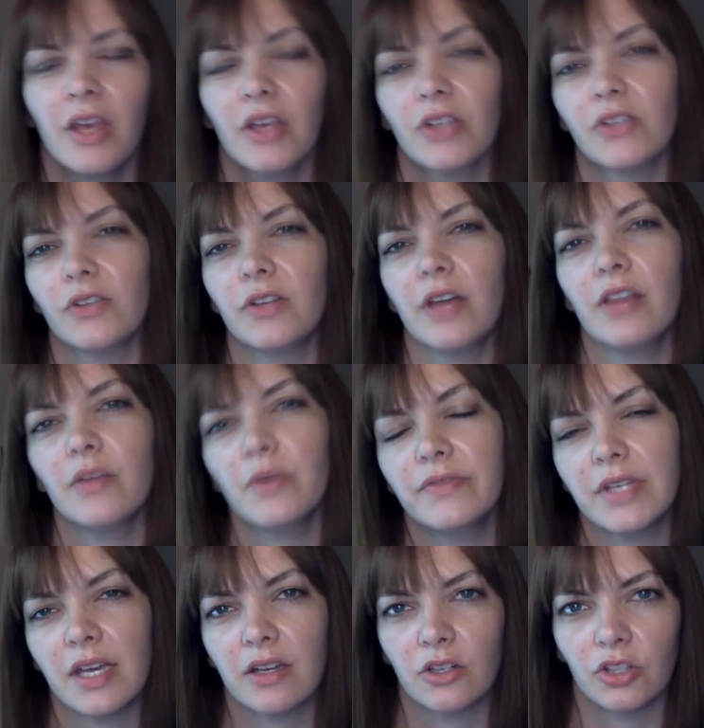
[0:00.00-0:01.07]
So now that we've
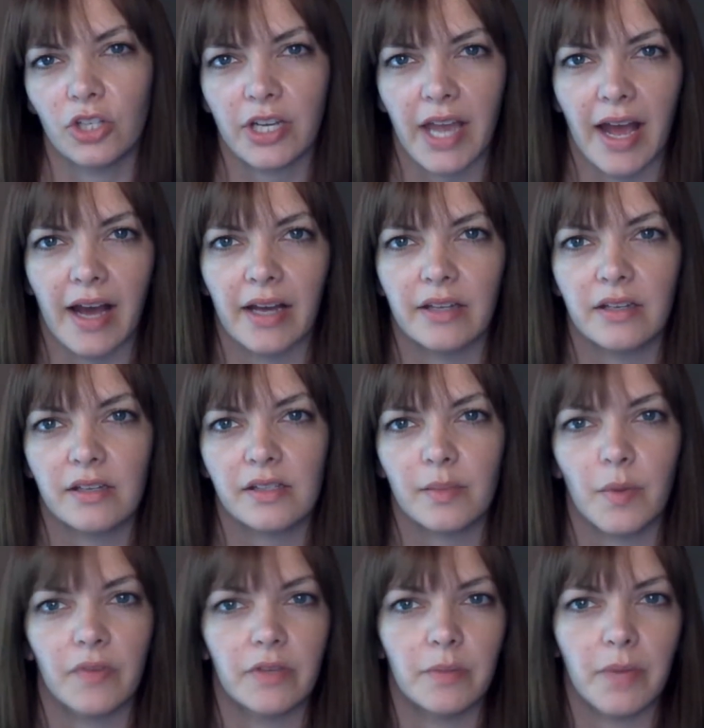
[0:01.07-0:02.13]
taken a look at some
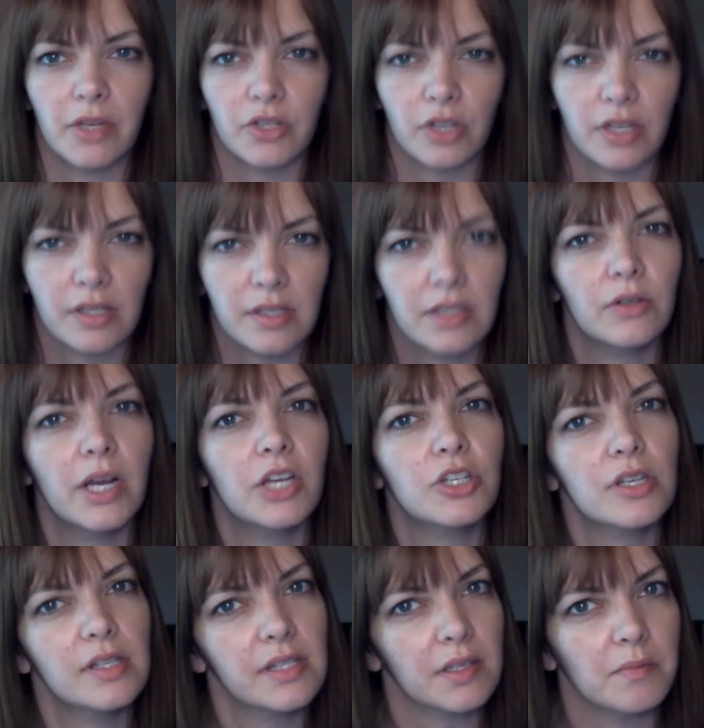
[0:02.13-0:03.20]
of the major
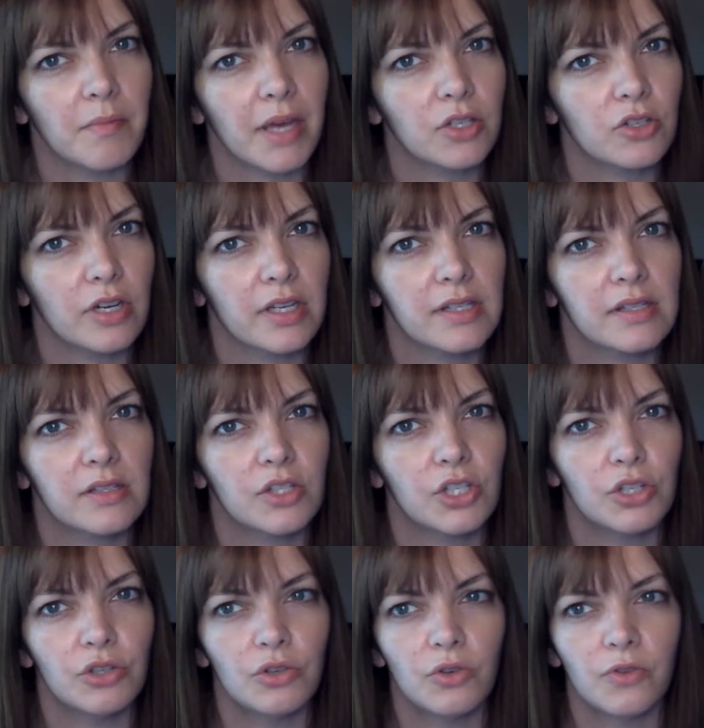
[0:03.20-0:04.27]
considerations and metrics
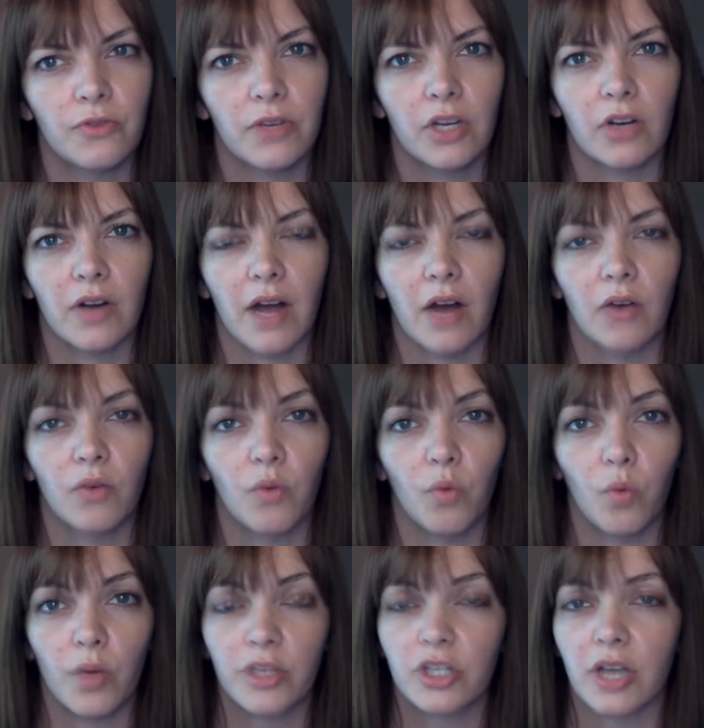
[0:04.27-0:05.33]
to figure out
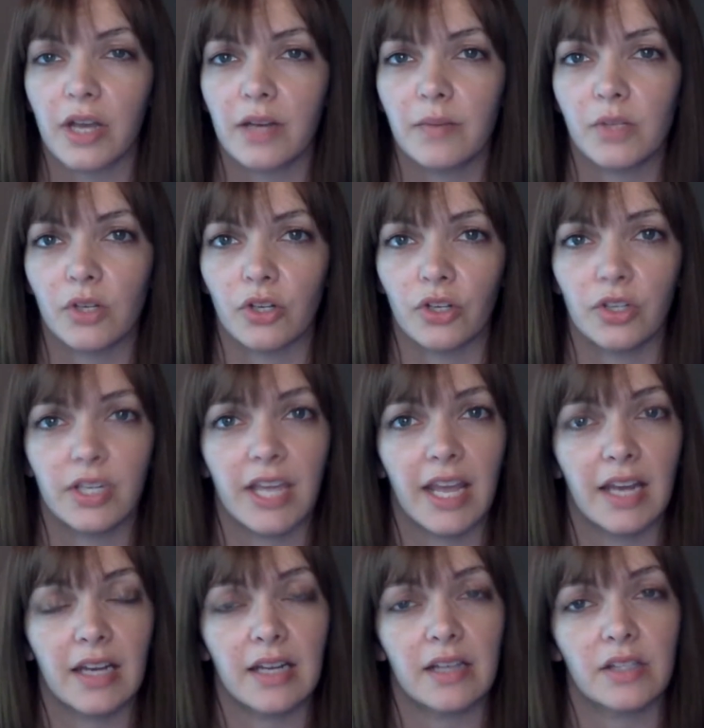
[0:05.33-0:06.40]
which items are good
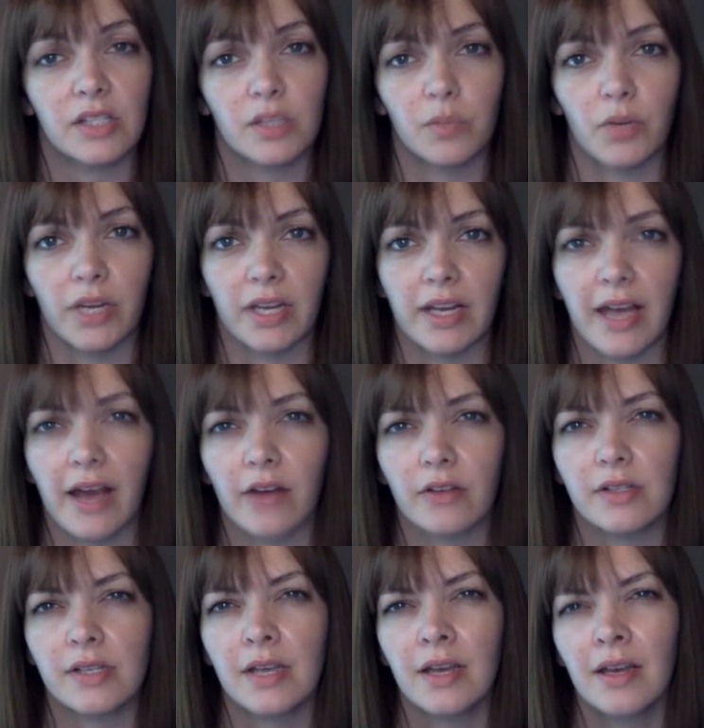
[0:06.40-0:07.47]
candidates to bring in-house,